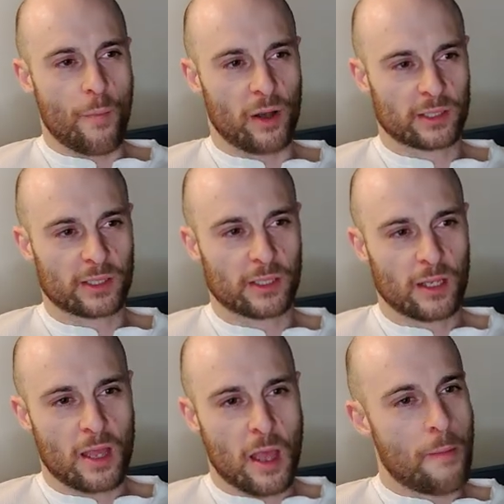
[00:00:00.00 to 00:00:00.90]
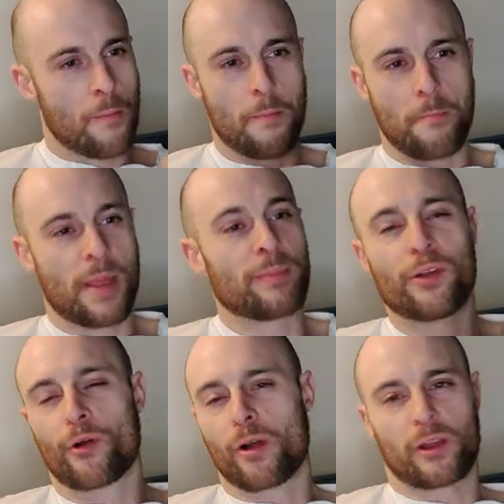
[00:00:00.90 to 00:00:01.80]
but maybe
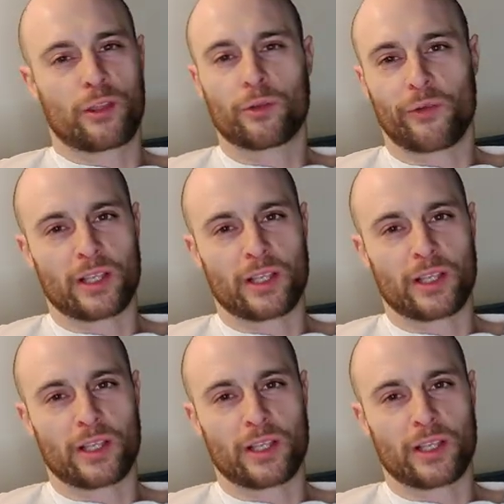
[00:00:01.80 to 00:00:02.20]
your acute